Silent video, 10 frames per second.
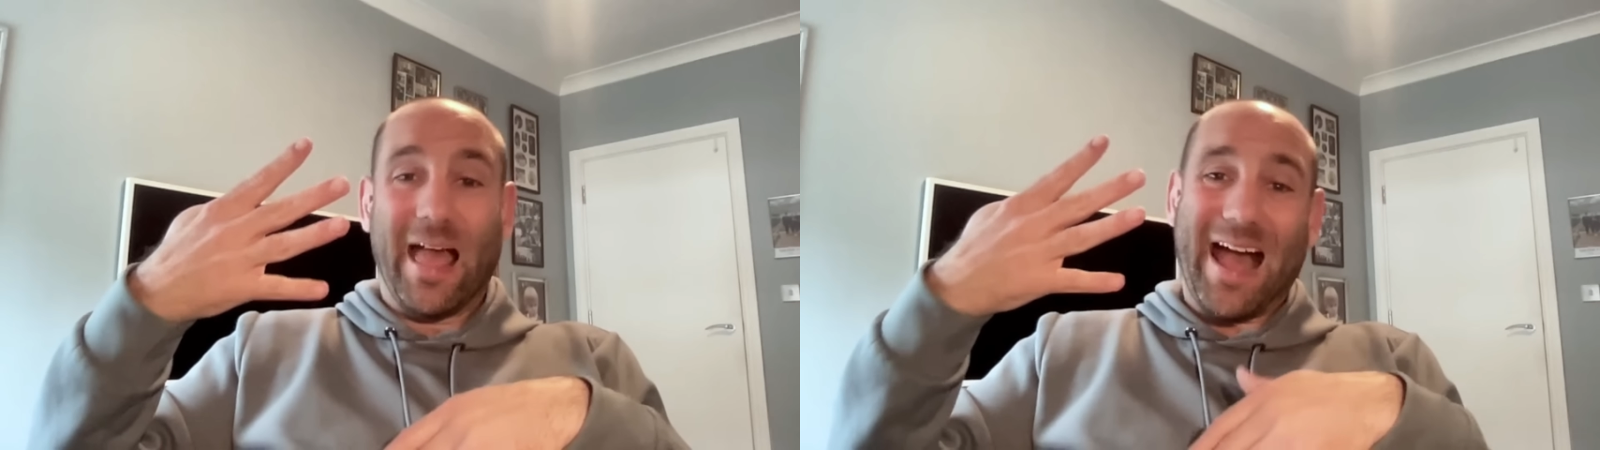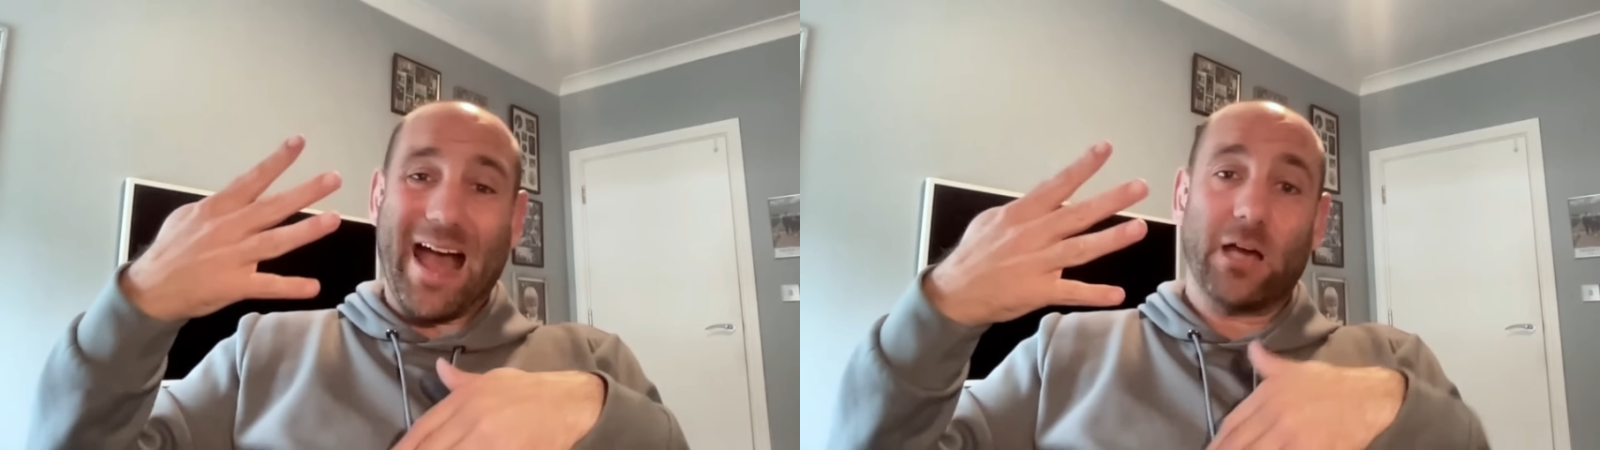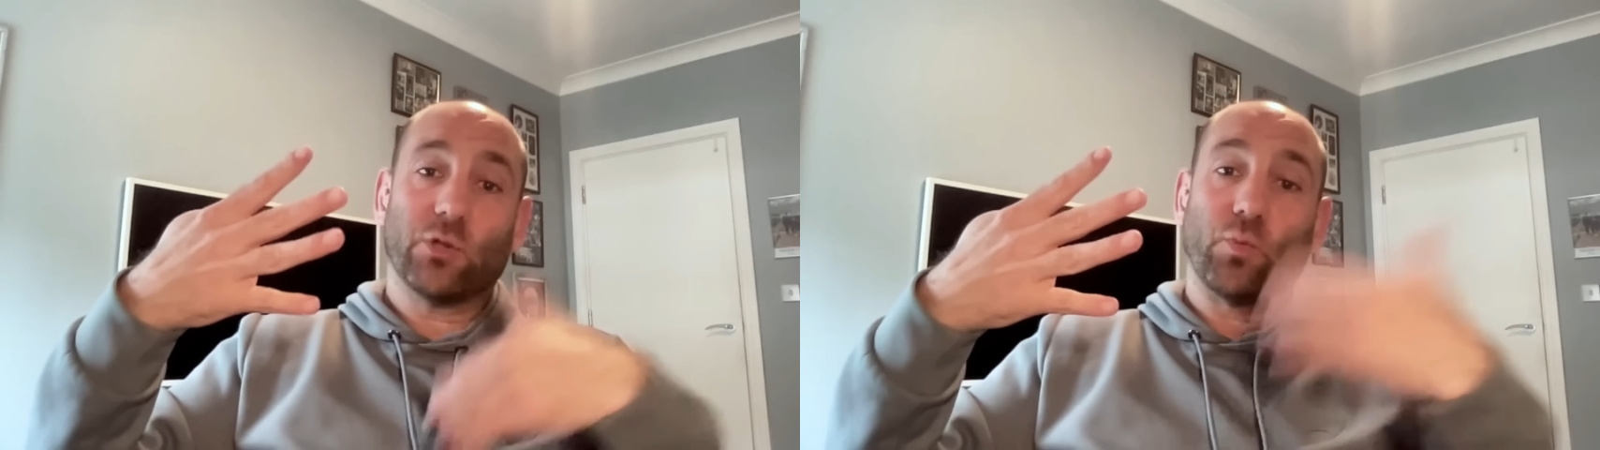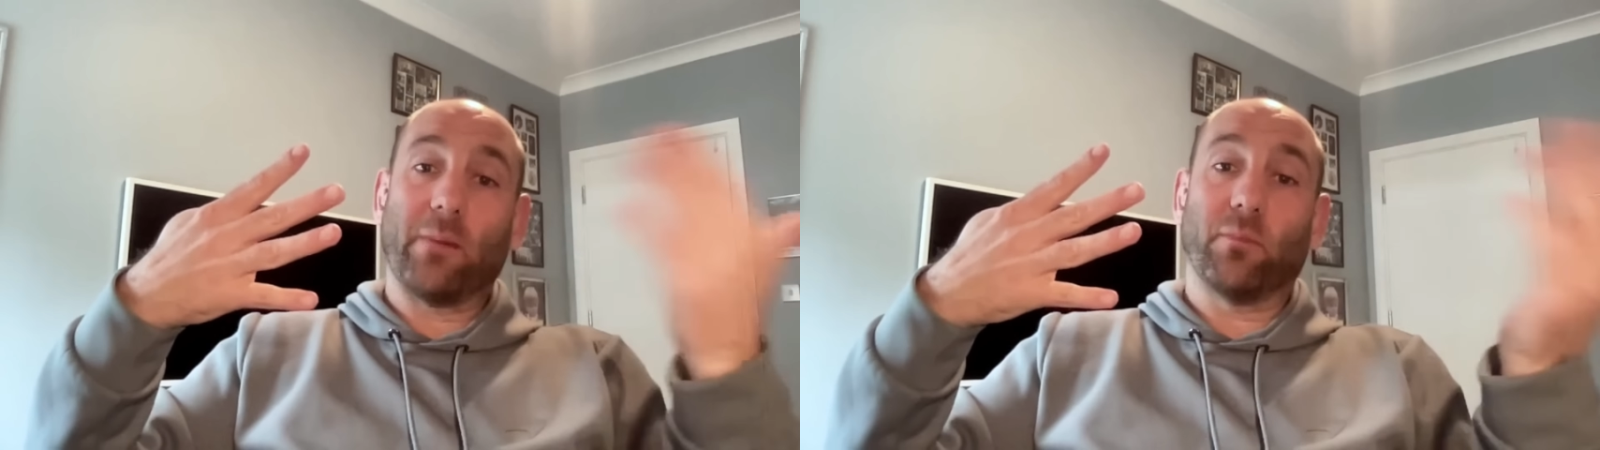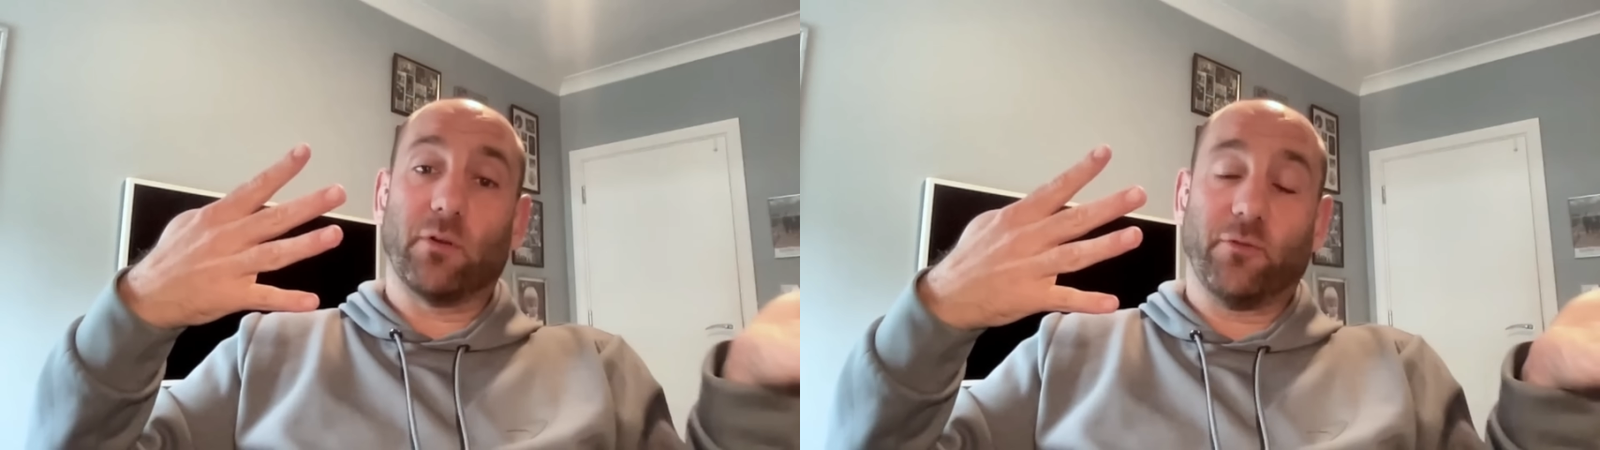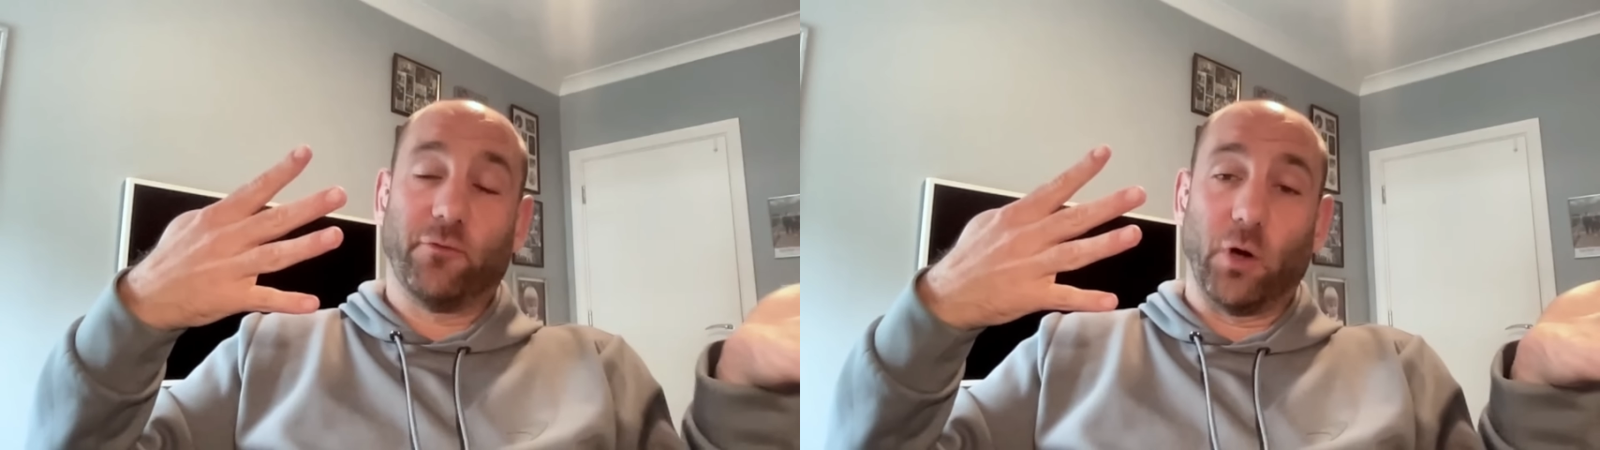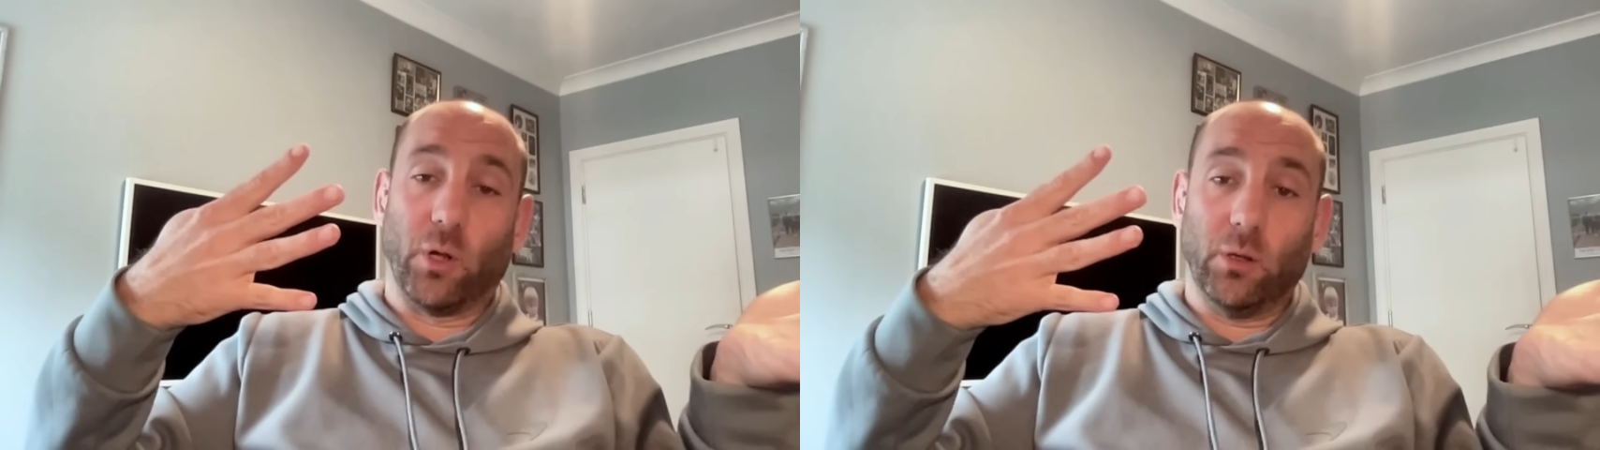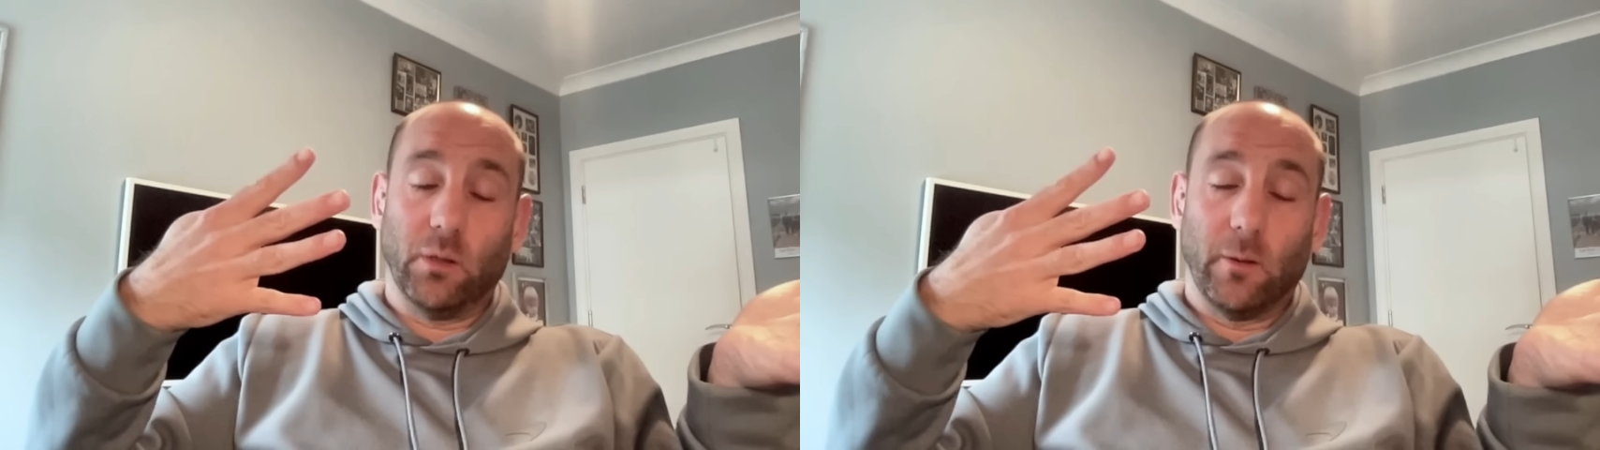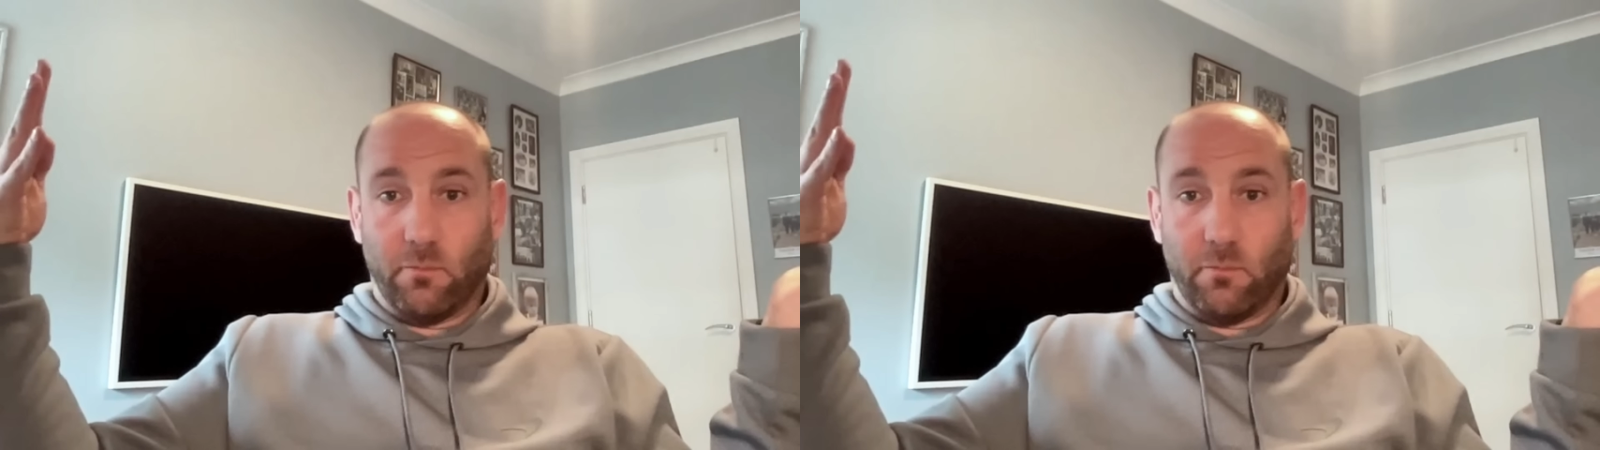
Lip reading: And when we're full